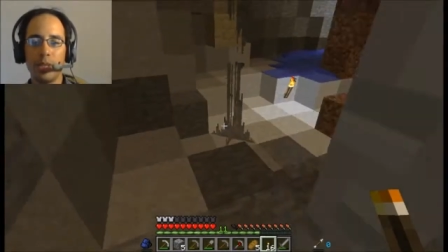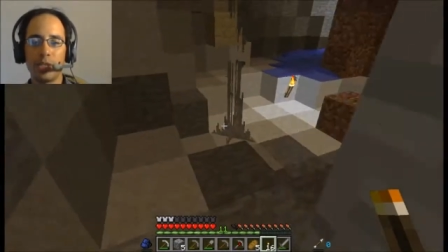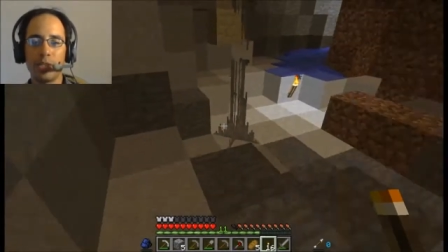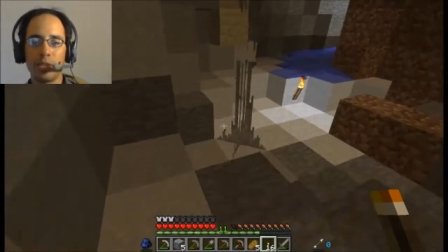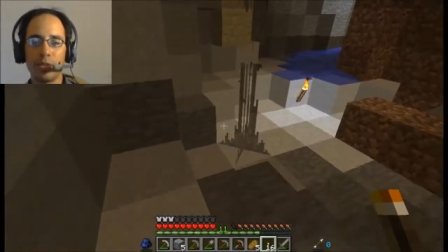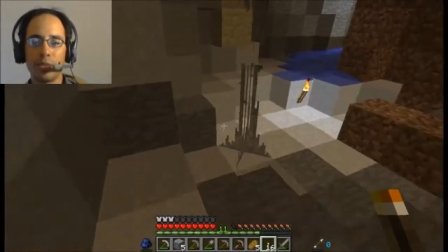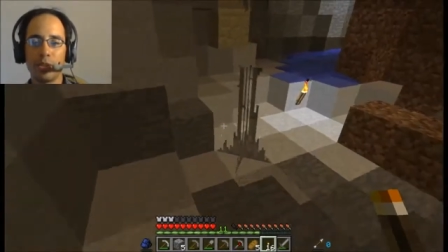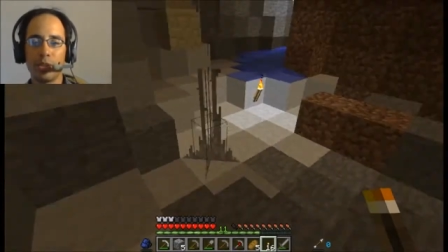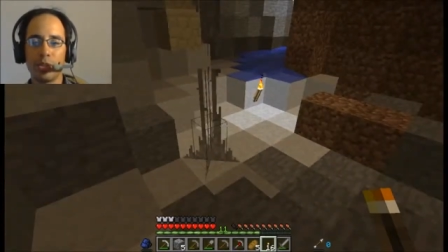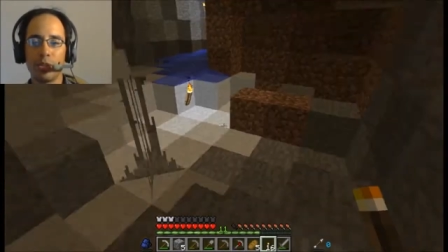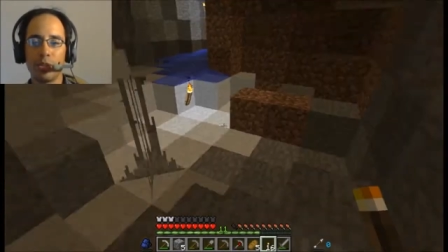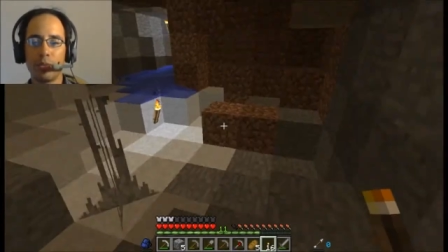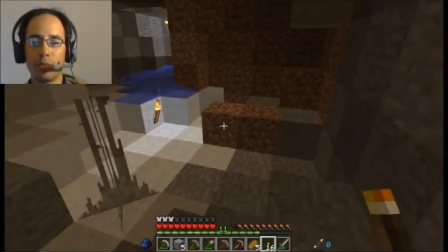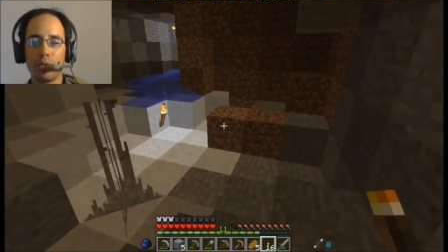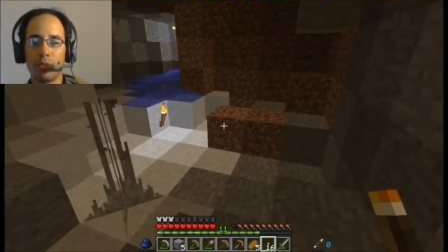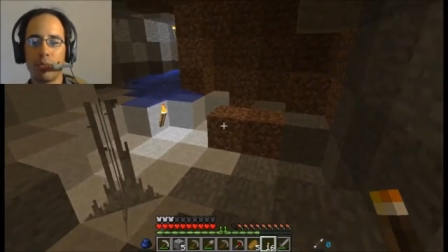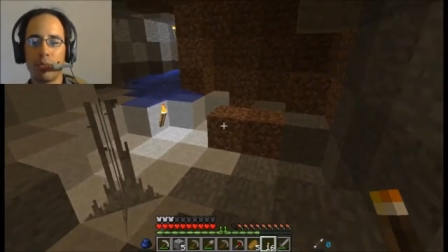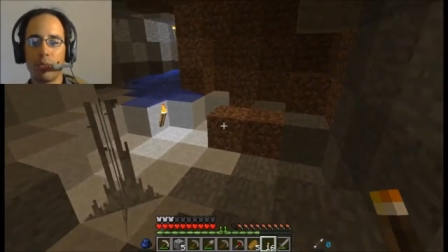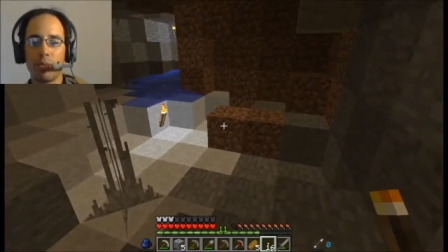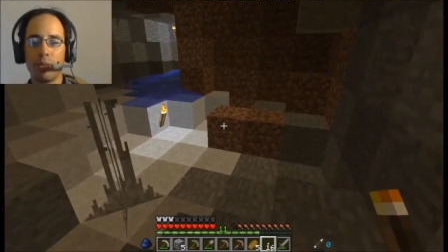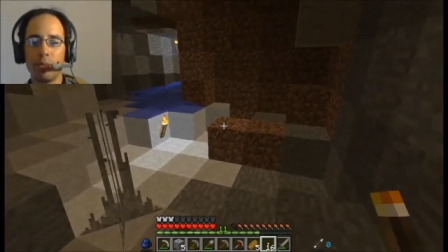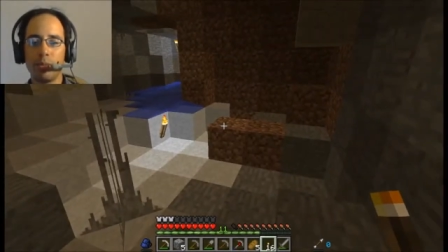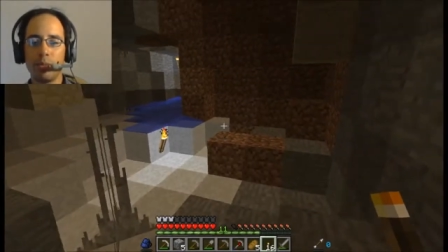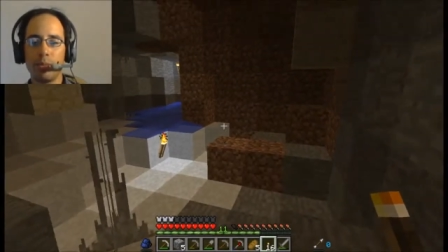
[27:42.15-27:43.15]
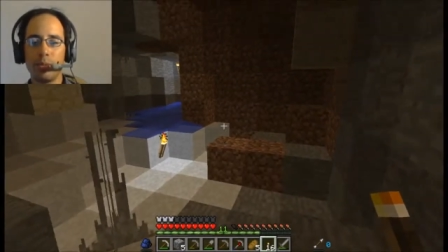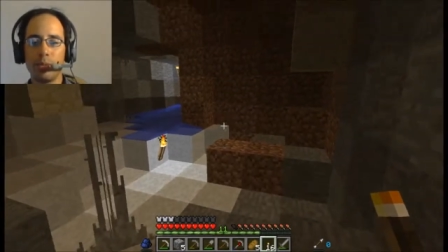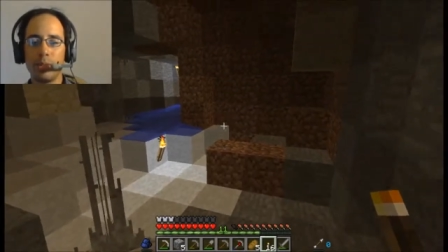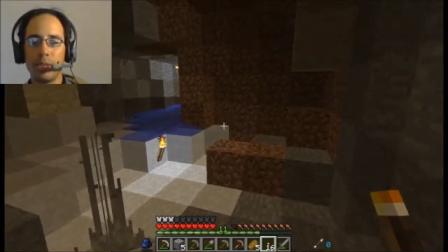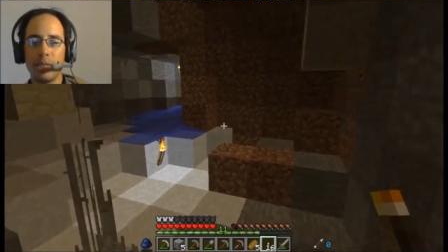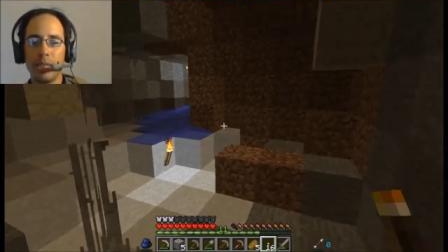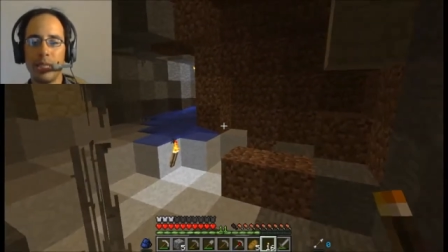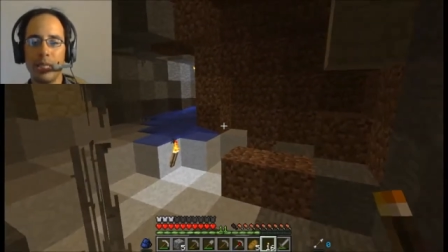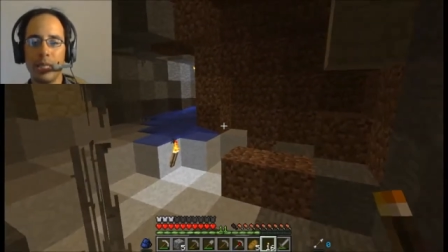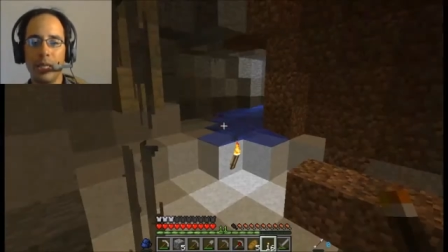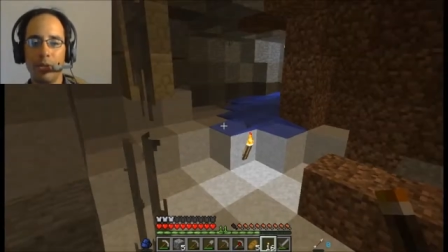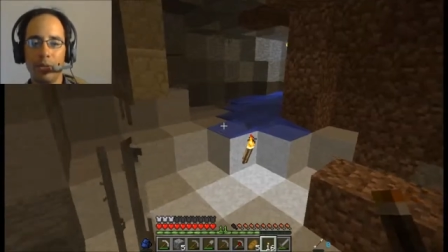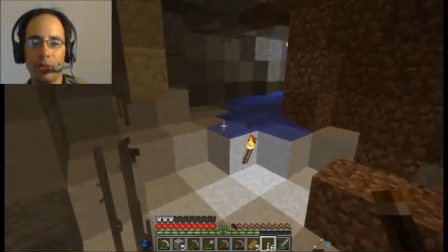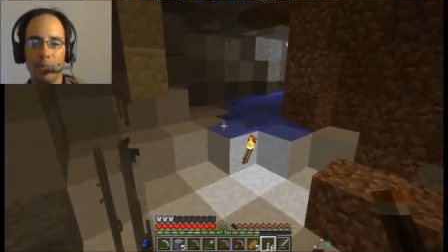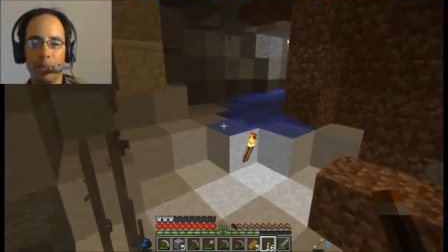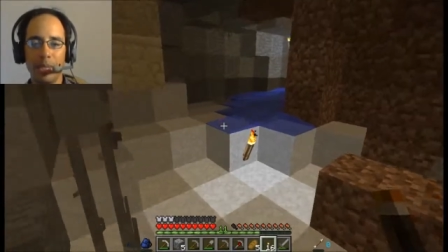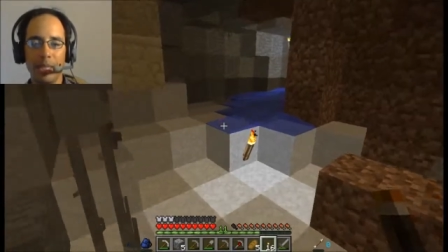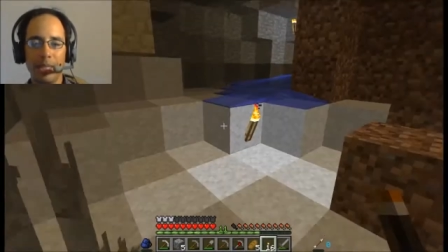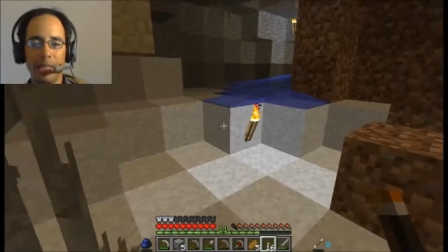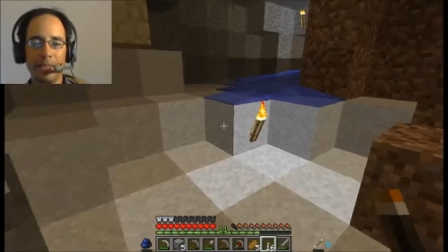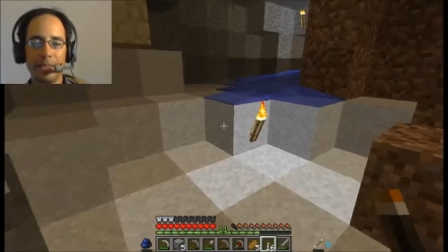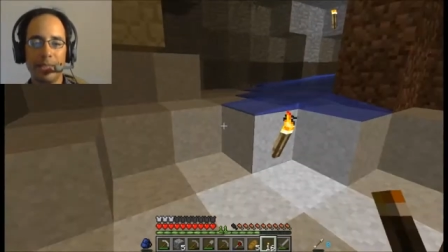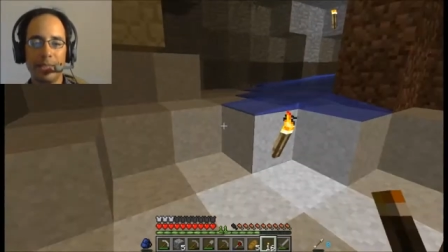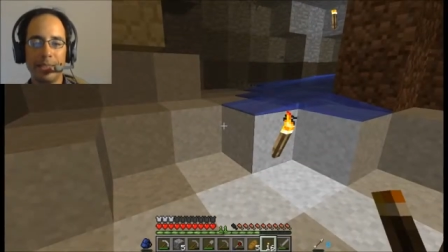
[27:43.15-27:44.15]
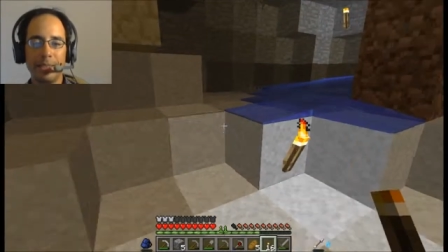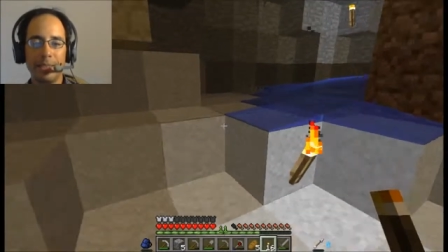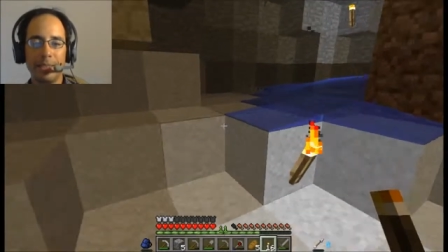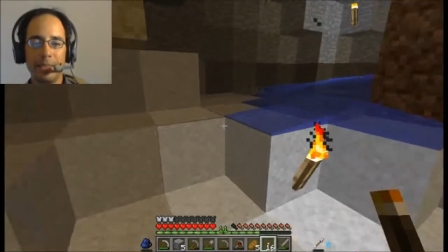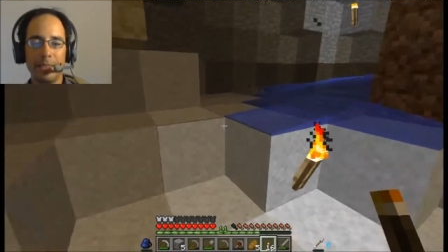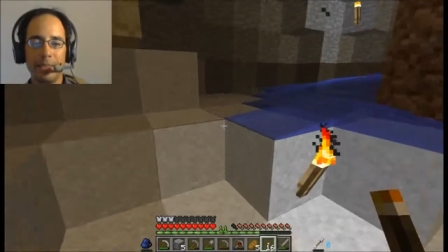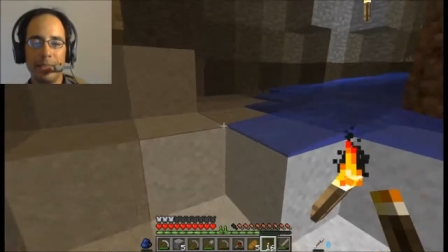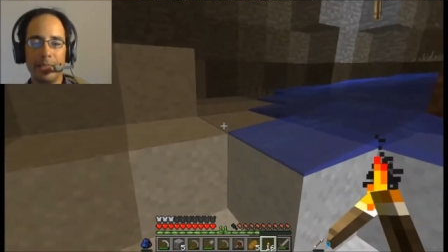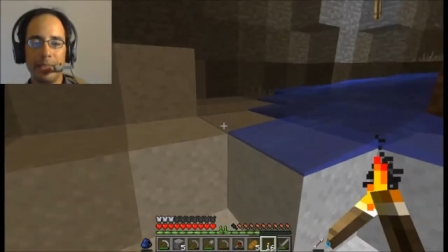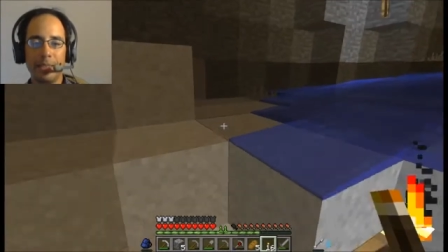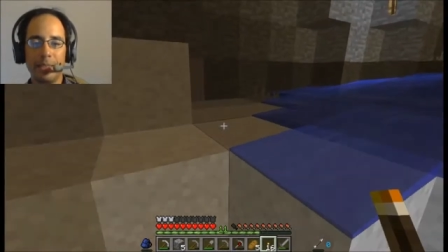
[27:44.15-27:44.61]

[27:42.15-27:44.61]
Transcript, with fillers: place, which will probably kill me.